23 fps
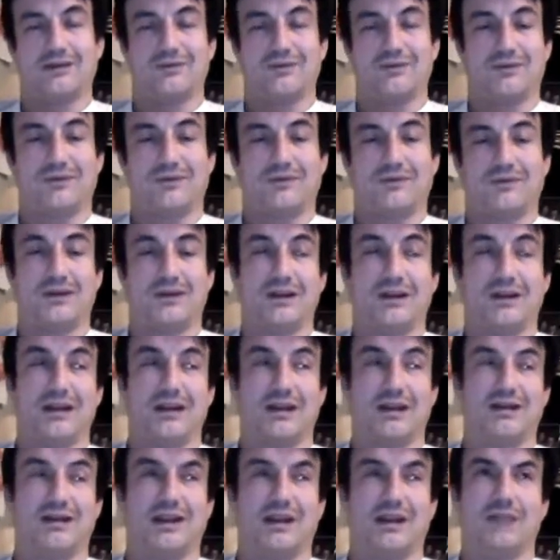It was fun, a
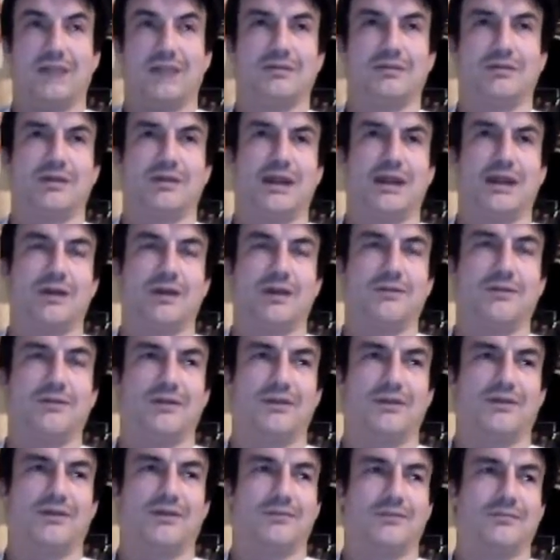game, and hang out with
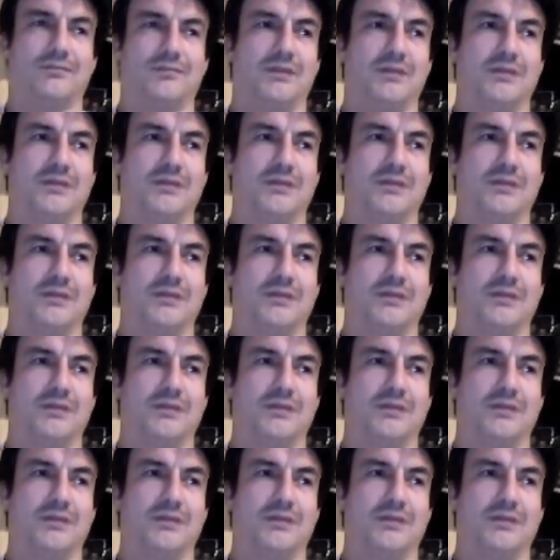some